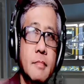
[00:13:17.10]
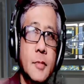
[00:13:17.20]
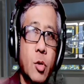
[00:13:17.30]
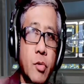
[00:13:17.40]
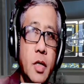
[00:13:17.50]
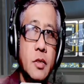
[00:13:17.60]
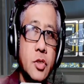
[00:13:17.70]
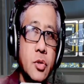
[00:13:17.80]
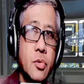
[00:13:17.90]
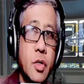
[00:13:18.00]
Alright,
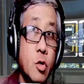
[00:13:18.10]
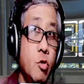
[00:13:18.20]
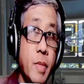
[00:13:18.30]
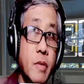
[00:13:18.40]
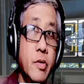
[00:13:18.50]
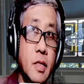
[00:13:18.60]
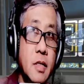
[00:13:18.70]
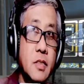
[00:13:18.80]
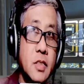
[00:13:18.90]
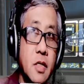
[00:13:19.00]
so I hope everything
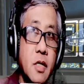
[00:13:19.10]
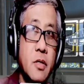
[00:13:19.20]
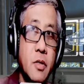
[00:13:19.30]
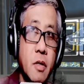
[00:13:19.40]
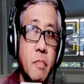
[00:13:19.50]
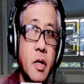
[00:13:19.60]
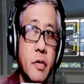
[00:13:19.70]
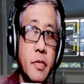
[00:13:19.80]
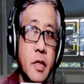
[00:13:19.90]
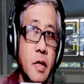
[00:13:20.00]
is clear
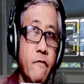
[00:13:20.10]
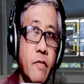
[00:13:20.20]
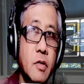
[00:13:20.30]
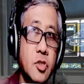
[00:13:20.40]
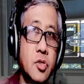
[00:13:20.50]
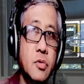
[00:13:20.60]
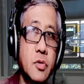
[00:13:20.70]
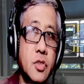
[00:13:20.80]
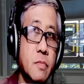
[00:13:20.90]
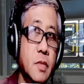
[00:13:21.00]
about the
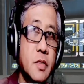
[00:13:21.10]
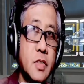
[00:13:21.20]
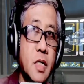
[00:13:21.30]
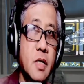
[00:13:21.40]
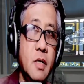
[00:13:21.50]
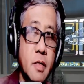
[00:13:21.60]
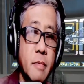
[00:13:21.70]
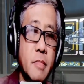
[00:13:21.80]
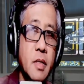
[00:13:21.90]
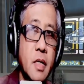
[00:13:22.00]
functions of the
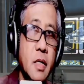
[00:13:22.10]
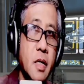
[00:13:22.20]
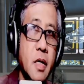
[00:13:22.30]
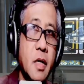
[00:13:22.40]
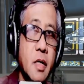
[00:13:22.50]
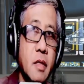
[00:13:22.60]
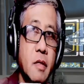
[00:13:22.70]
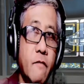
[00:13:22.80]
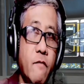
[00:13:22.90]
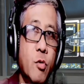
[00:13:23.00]
xylem and the
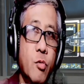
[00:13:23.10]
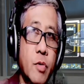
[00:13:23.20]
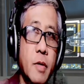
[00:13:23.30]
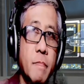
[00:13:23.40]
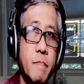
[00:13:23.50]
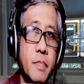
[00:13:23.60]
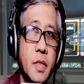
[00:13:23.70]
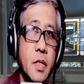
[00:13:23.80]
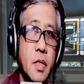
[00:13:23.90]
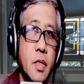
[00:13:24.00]
phloem.
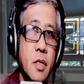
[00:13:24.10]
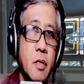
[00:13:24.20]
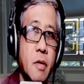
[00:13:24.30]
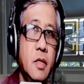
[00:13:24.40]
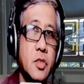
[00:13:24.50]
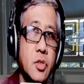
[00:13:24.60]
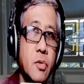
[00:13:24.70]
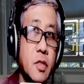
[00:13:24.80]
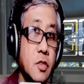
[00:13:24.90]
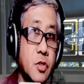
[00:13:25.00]
Alright, so
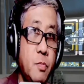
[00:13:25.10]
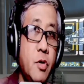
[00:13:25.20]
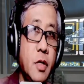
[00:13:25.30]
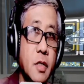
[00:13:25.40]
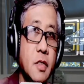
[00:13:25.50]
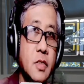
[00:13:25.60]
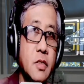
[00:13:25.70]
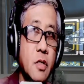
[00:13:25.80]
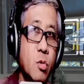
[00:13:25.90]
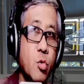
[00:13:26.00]
at this point, let us
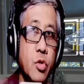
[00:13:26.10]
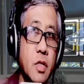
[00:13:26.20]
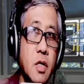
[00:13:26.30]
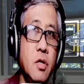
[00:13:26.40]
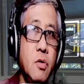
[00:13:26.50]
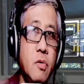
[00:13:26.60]
now continue.